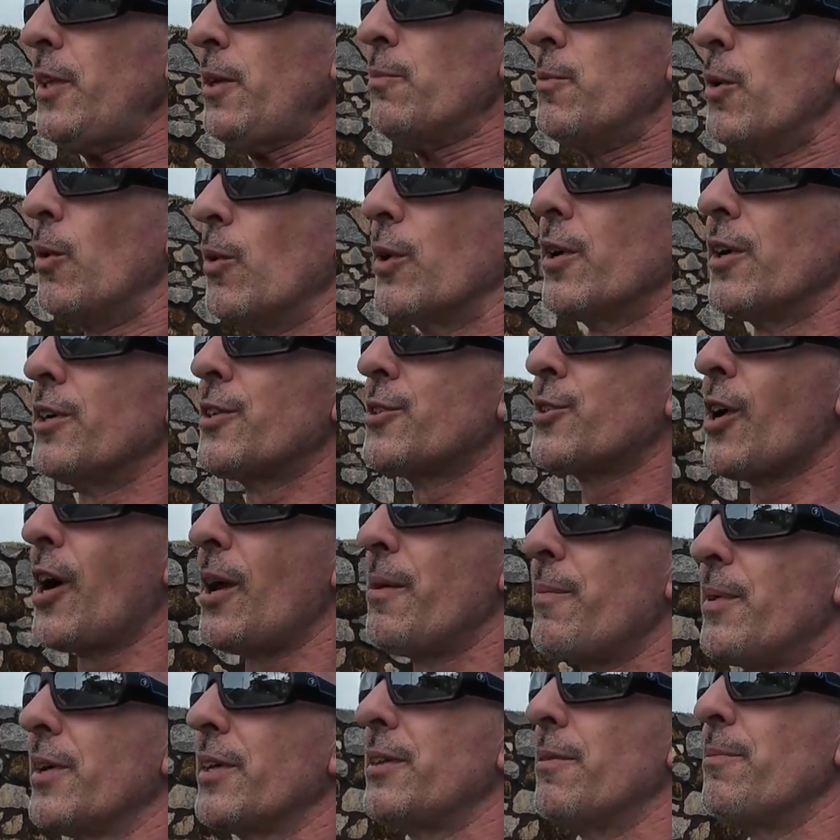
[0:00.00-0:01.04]
But we're going to try to
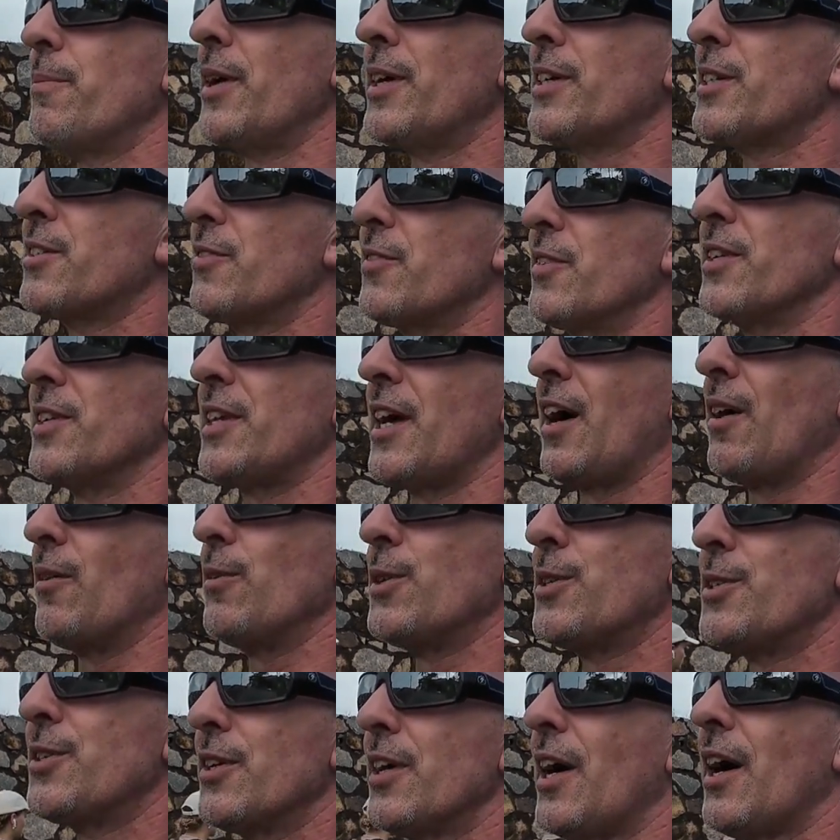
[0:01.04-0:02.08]
make the best of it now. We
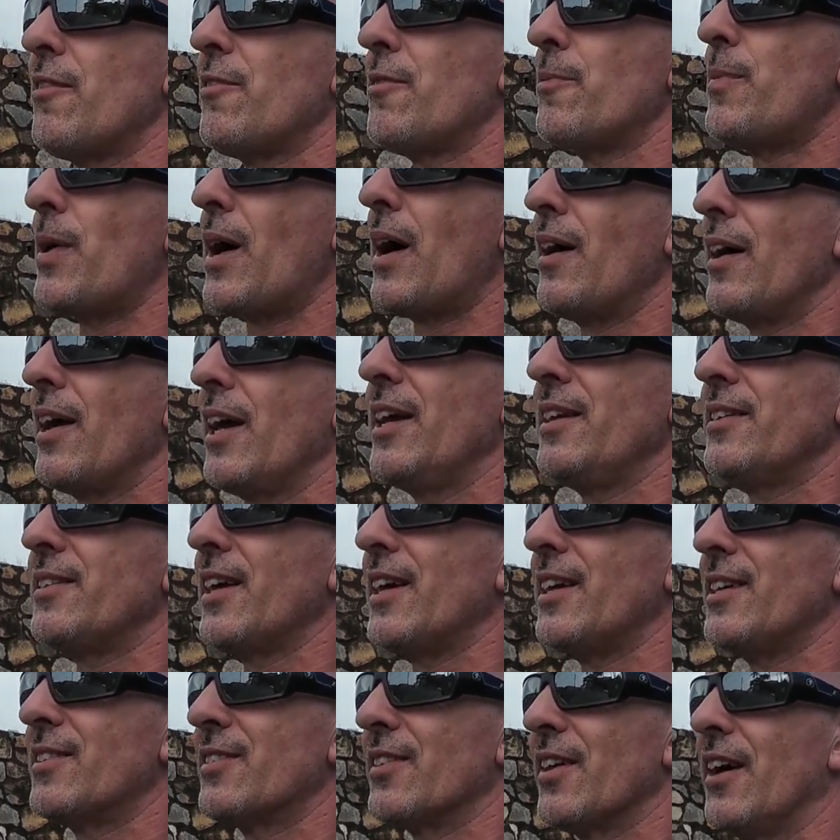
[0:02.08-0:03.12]
still have about 8
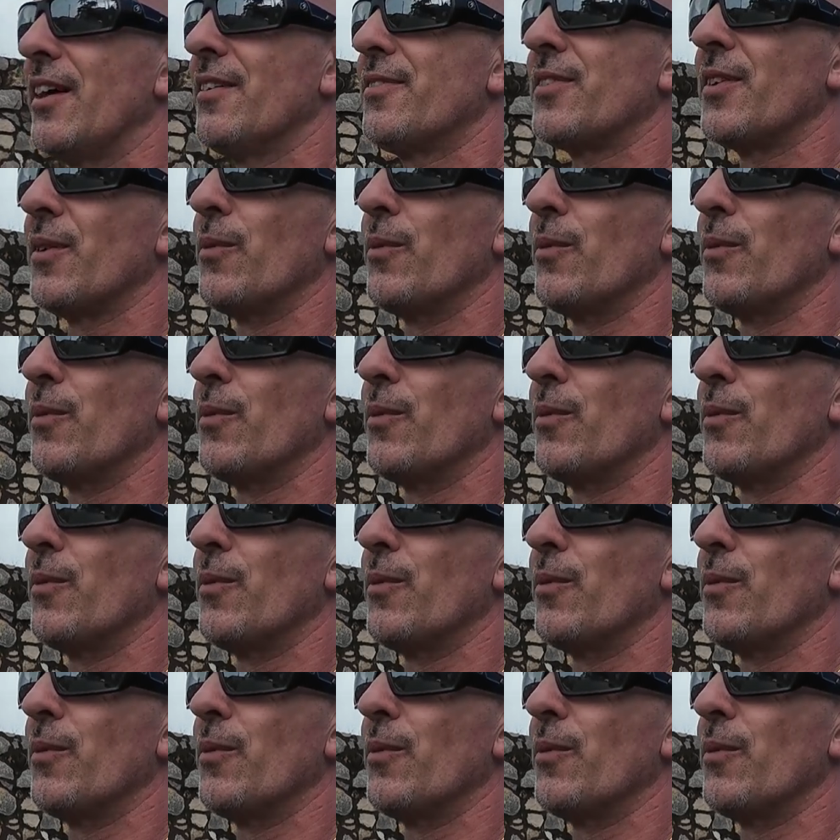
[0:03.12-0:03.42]
days left,